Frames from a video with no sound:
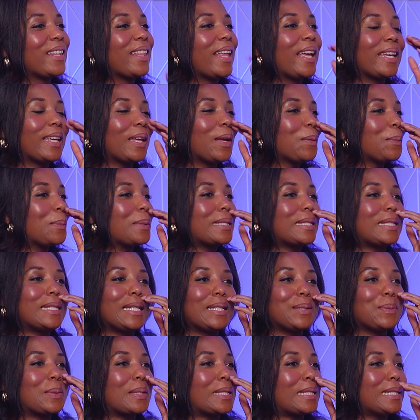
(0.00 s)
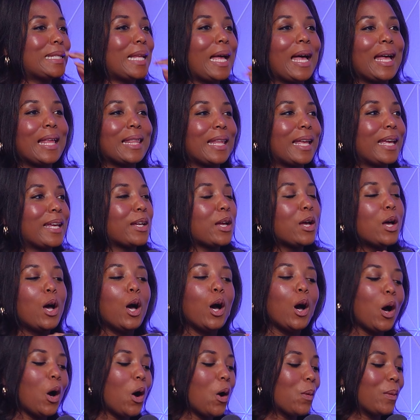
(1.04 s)
like it was this was not like
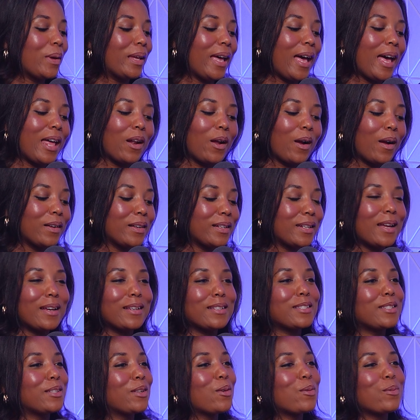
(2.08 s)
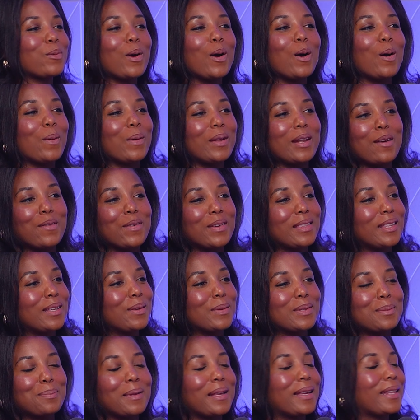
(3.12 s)
oh we had our ducks in a row and everything
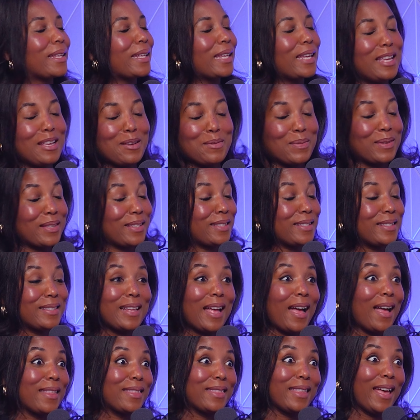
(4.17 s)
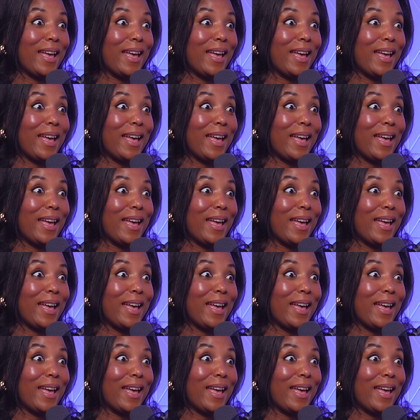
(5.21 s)
was playing like it was not